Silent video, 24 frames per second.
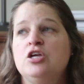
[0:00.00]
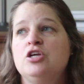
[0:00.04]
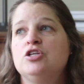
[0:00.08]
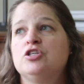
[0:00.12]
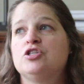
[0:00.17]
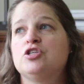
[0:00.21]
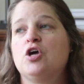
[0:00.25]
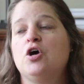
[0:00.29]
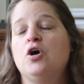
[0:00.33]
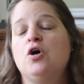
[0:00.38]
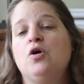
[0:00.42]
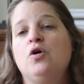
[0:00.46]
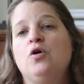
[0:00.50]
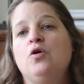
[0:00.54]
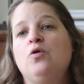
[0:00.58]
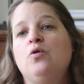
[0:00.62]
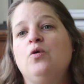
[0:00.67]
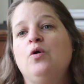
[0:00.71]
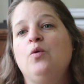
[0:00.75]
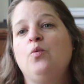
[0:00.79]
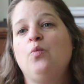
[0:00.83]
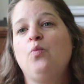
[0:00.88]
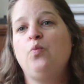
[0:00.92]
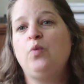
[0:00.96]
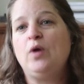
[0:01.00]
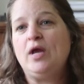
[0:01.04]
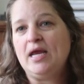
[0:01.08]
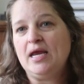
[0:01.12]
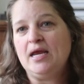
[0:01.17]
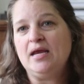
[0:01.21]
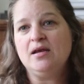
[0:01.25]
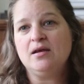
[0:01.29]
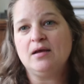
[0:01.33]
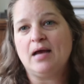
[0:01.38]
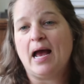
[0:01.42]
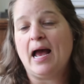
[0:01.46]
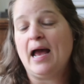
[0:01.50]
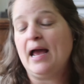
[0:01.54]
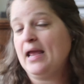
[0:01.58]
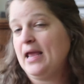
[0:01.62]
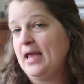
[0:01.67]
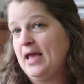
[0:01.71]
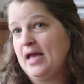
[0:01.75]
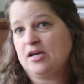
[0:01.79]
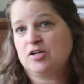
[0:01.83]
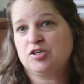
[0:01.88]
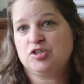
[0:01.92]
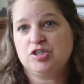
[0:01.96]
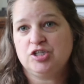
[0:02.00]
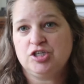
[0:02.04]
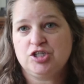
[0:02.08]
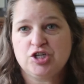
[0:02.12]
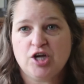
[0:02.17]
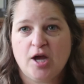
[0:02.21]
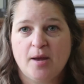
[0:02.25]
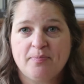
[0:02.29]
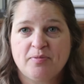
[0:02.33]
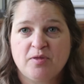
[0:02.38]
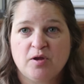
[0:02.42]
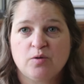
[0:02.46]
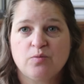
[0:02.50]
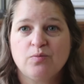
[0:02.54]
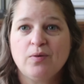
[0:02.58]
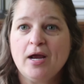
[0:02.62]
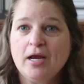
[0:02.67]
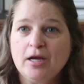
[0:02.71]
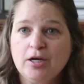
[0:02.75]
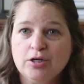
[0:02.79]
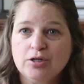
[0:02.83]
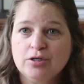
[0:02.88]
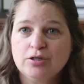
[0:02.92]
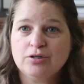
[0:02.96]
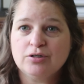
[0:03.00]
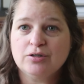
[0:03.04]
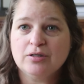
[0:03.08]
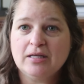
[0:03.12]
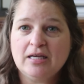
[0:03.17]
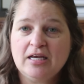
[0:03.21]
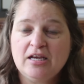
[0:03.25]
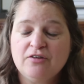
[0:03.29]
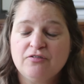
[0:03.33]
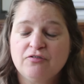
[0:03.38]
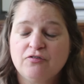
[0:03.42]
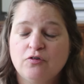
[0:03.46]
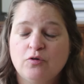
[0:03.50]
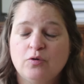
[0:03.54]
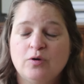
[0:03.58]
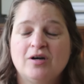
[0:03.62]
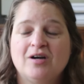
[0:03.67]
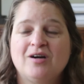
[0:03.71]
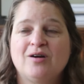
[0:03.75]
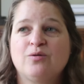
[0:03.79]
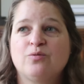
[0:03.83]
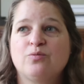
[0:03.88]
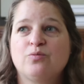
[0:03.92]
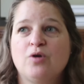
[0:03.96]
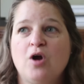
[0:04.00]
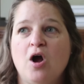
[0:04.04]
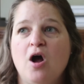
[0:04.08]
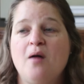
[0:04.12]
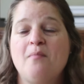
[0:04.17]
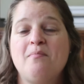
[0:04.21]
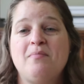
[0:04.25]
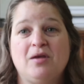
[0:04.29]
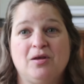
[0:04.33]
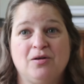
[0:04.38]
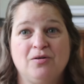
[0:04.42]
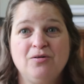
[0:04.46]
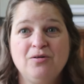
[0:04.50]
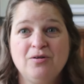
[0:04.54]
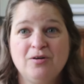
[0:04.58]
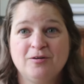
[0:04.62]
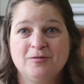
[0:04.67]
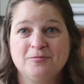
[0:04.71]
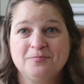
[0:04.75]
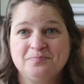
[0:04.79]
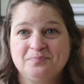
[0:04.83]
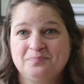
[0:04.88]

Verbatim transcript: So I actually shop there regularly for raw milk,